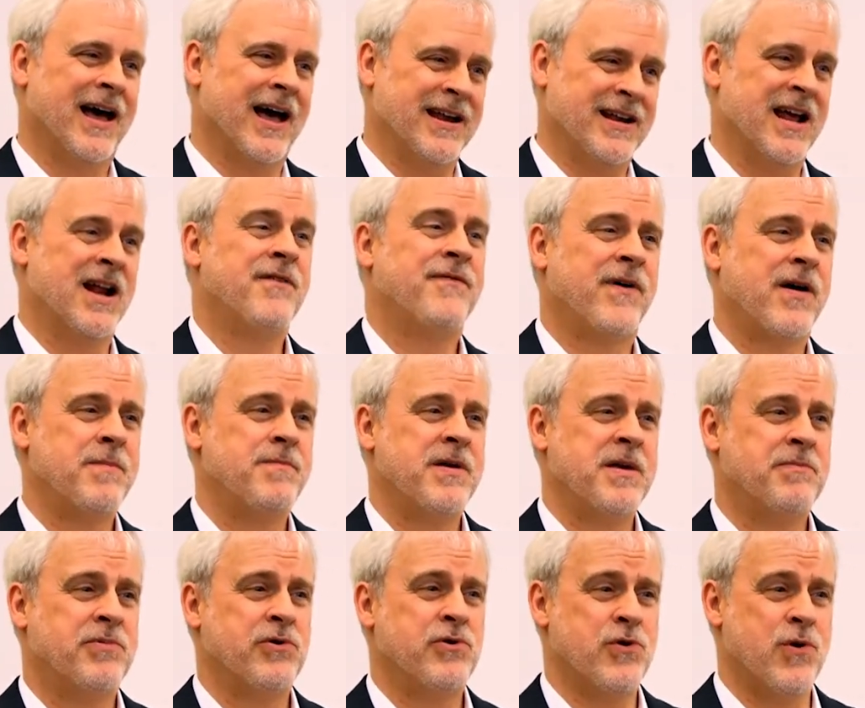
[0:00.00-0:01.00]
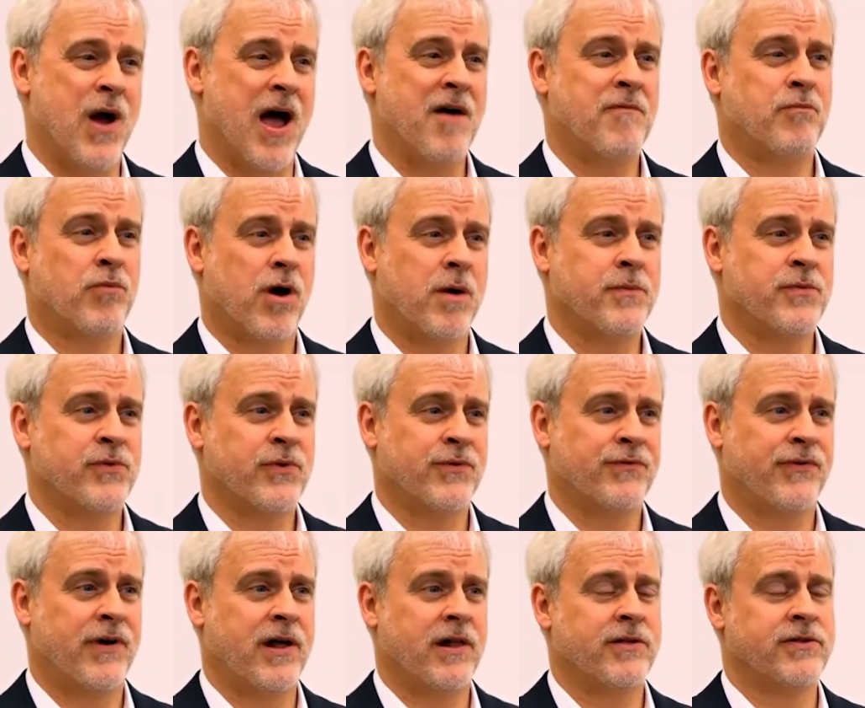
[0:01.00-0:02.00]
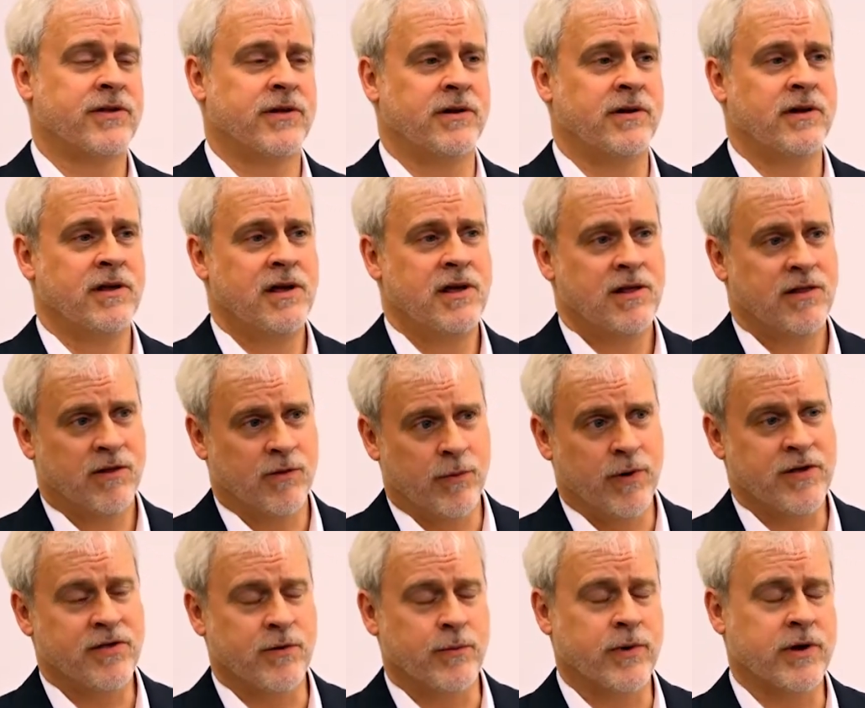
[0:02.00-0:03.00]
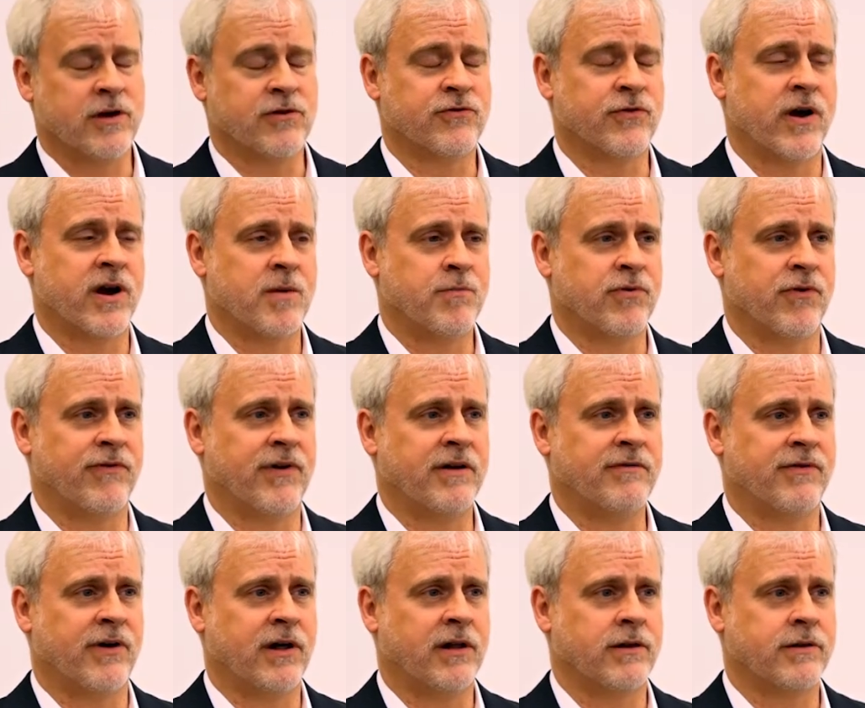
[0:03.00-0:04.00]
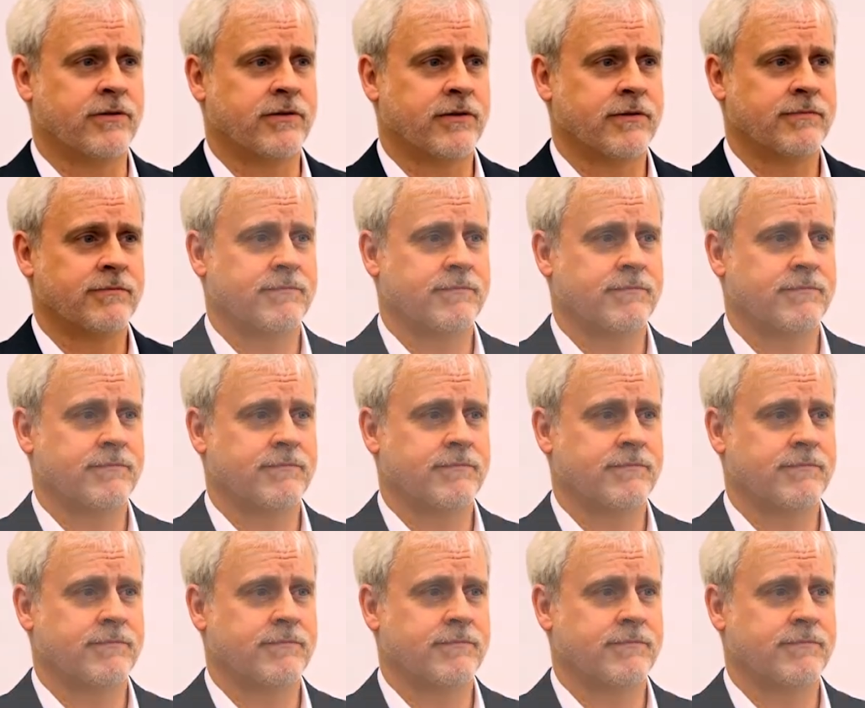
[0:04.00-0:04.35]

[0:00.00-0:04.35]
identify people who have problems with violence and the ways that we could try to prevent violence.